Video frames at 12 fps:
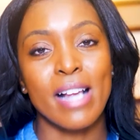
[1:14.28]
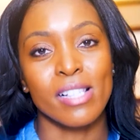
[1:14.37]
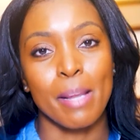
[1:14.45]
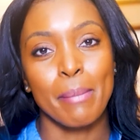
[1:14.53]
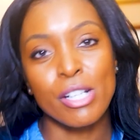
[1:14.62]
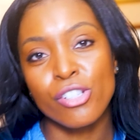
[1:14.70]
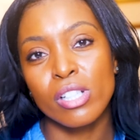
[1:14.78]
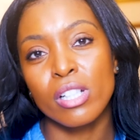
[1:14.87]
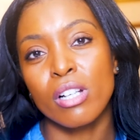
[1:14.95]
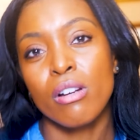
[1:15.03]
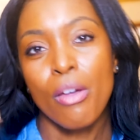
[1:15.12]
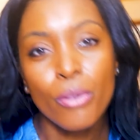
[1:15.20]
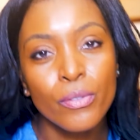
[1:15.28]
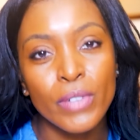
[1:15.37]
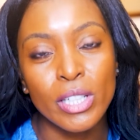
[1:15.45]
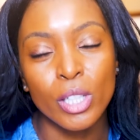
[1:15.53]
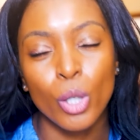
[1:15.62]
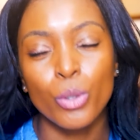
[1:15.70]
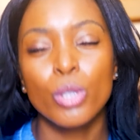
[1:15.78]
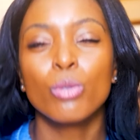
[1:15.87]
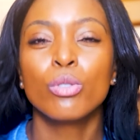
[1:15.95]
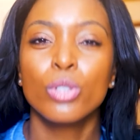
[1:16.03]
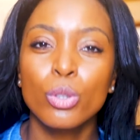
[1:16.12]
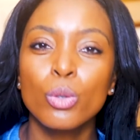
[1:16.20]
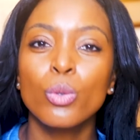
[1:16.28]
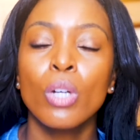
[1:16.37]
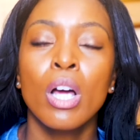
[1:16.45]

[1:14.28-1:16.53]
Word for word: As I mentioned in another video, you do